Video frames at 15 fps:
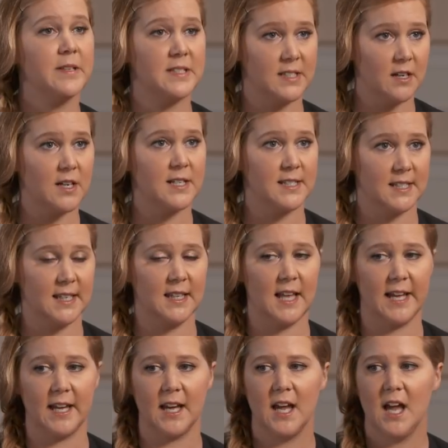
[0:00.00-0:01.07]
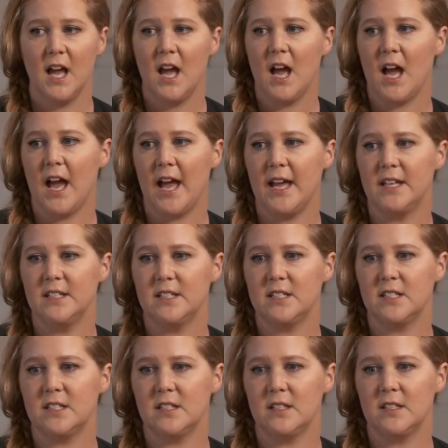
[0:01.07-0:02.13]
I mean, seriously, like,
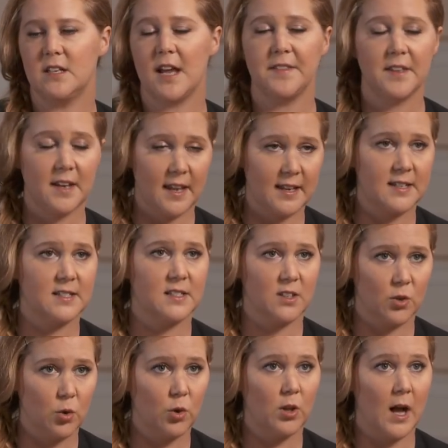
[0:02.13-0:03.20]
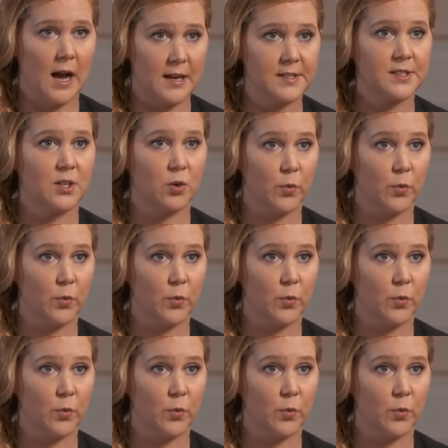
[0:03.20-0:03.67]
and not that that isn't a cool Oscar-winning